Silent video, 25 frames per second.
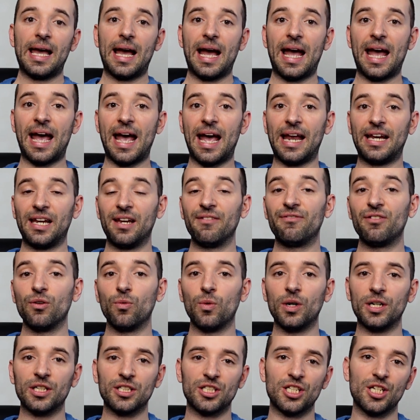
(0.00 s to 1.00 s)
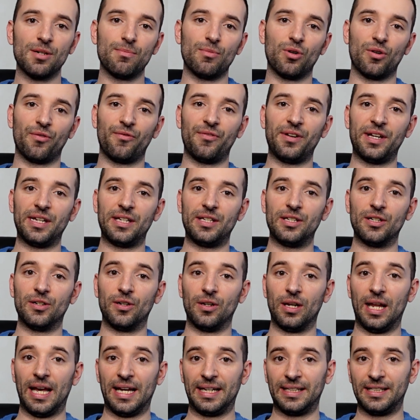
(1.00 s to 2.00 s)
And if you want to see more
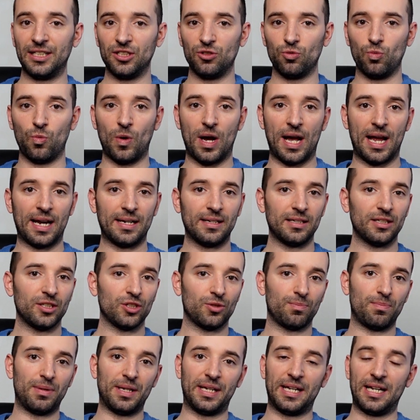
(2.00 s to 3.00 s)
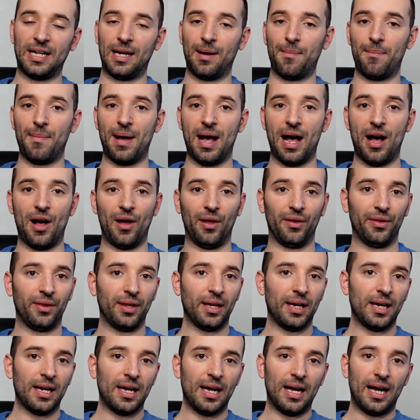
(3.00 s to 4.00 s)
video like this one, speaking about
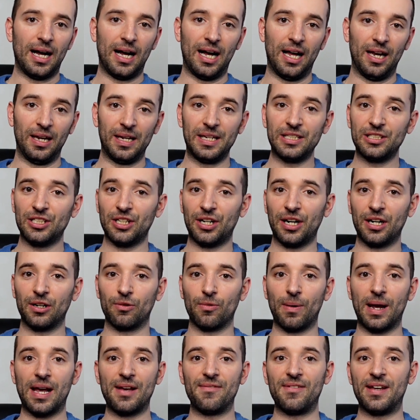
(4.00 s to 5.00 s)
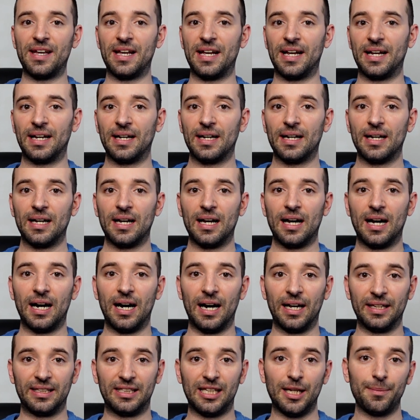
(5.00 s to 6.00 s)
laser engraving
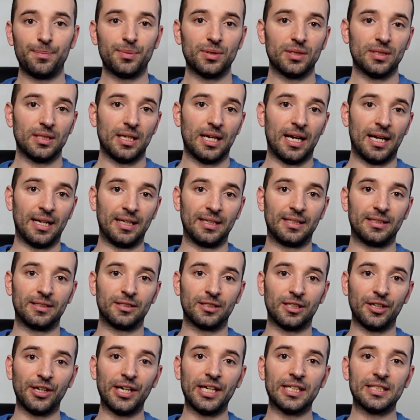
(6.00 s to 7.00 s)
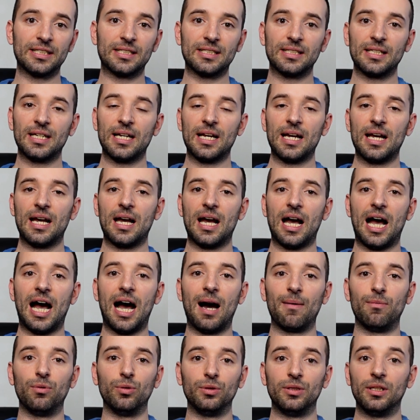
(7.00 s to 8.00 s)
tips and tricks,
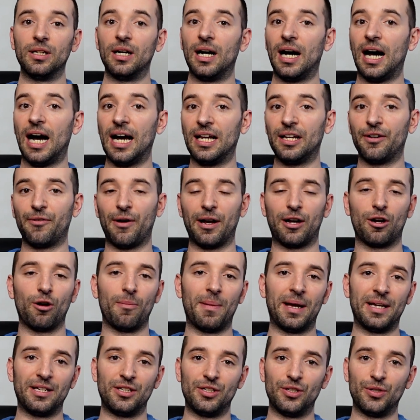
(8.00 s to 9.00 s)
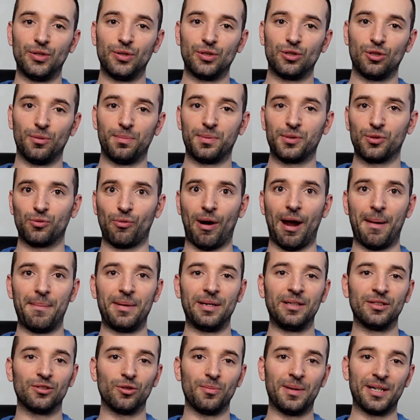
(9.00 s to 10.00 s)
I would highly recommend you
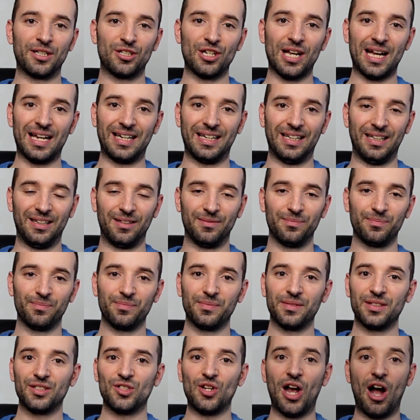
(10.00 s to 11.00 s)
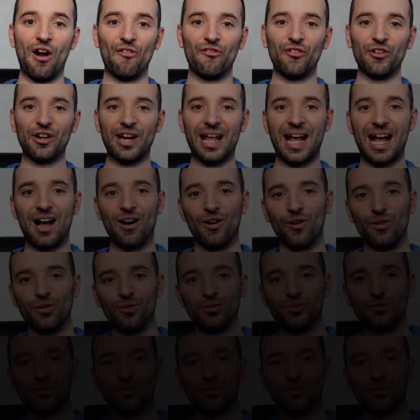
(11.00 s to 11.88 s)
subscribing to my channel. Ciao for now!